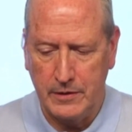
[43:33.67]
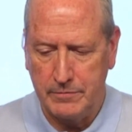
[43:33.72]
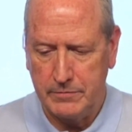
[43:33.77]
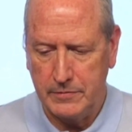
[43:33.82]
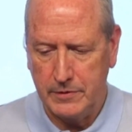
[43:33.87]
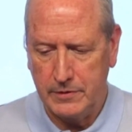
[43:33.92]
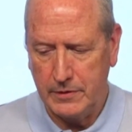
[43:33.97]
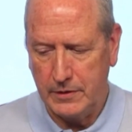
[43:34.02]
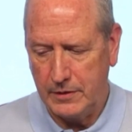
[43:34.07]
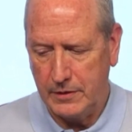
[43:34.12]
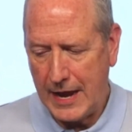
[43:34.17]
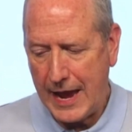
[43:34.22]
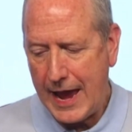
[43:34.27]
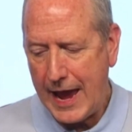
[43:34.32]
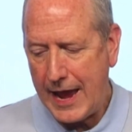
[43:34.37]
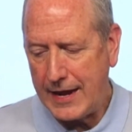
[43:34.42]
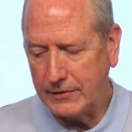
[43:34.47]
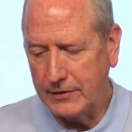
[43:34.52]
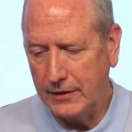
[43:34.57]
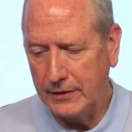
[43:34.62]

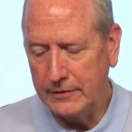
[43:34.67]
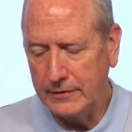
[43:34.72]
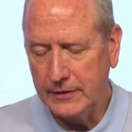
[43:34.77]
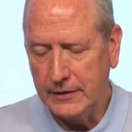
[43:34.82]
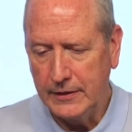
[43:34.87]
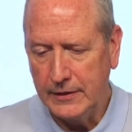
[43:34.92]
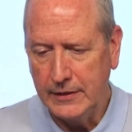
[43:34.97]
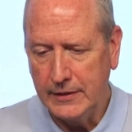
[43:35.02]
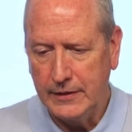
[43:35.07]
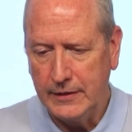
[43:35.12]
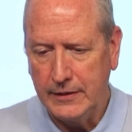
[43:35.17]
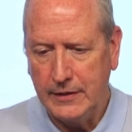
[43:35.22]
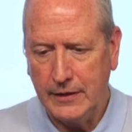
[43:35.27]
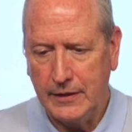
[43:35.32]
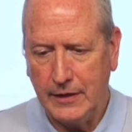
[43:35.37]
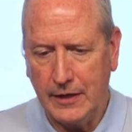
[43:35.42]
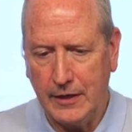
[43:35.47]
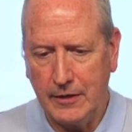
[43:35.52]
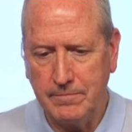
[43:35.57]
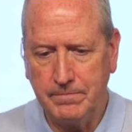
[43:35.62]
acting,
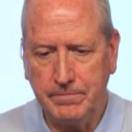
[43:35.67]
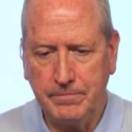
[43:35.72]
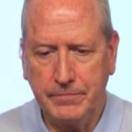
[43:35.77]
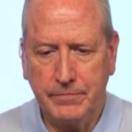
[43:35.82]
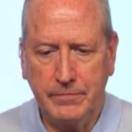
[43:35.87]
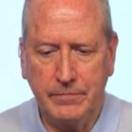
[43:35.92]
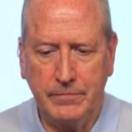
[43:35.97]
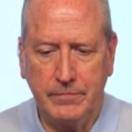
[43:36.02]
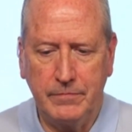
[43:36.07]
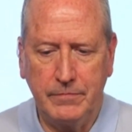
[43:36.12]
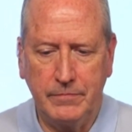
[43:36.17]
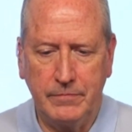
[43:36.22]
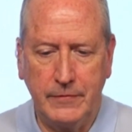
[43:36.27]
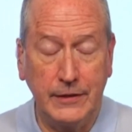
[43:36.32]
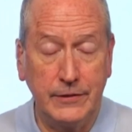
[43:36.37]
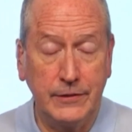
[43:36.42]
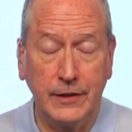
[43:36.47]
it